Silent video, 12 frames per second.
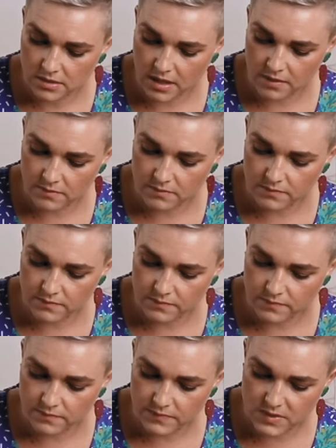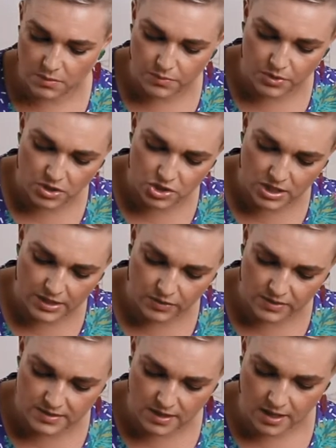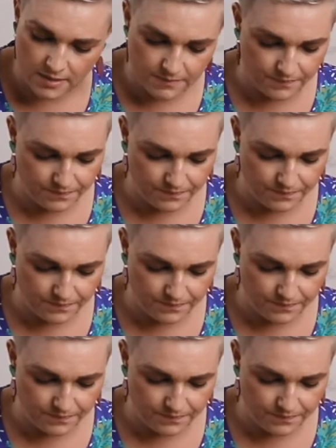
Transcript: Yeah? So I'll put your chili on the side.